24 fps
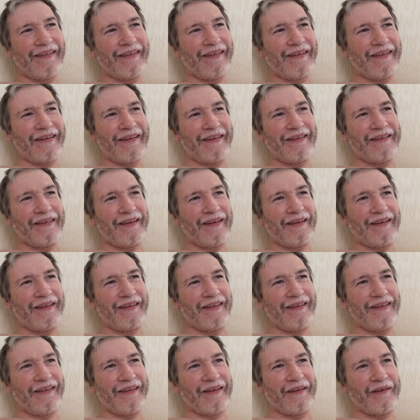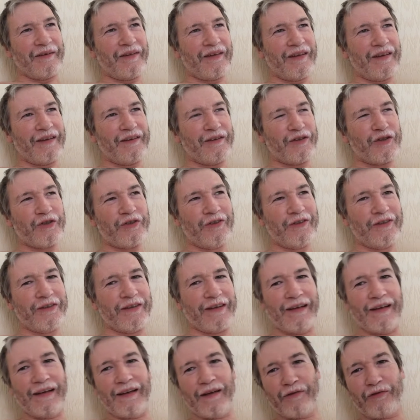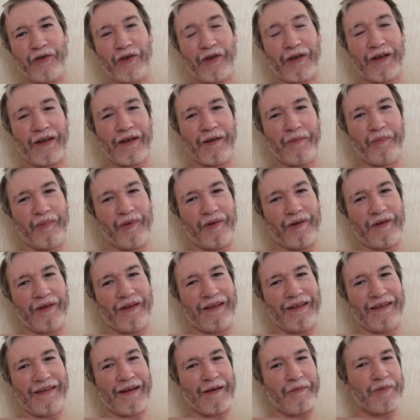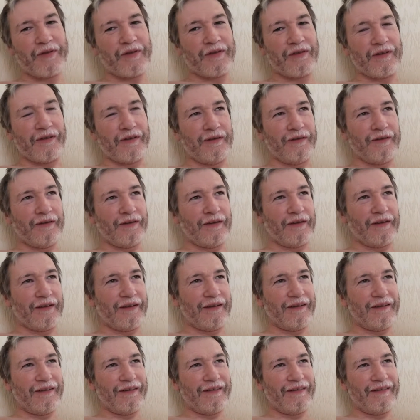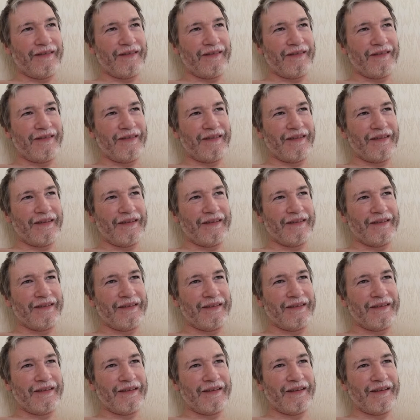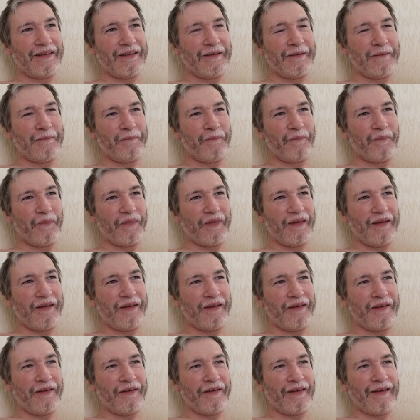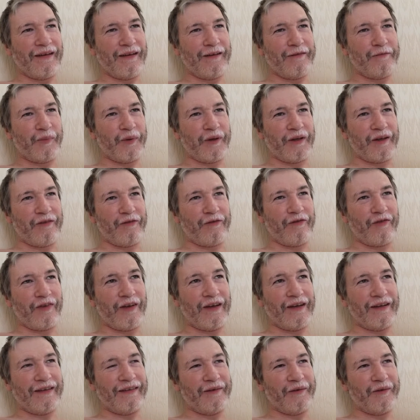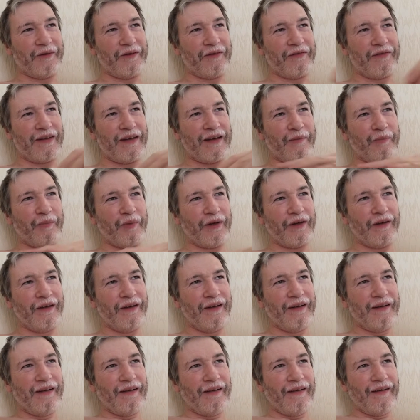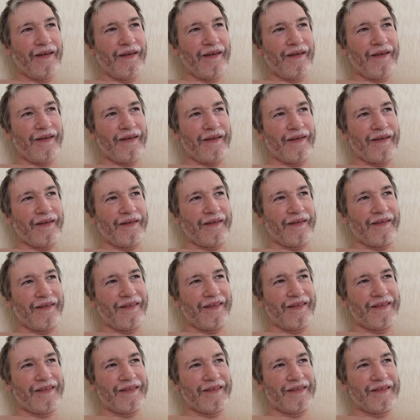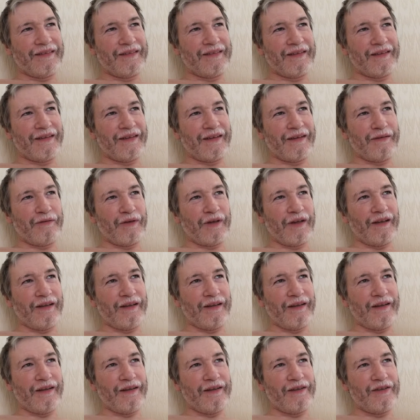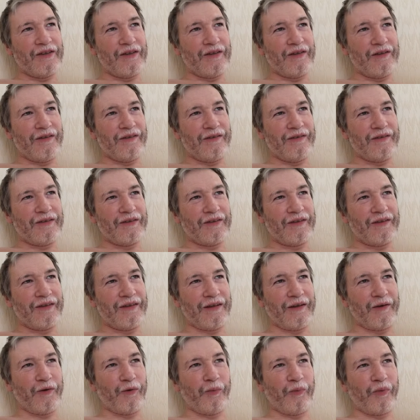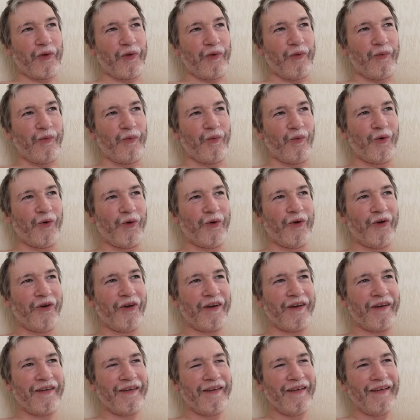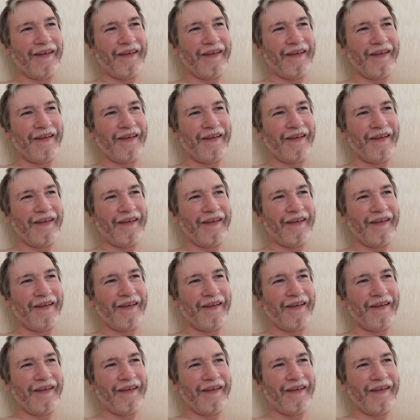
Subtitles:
You know, they're sure they love your company, absolutely, and you know, they love being fed and all of that. But you know, do they really need you to help them walk?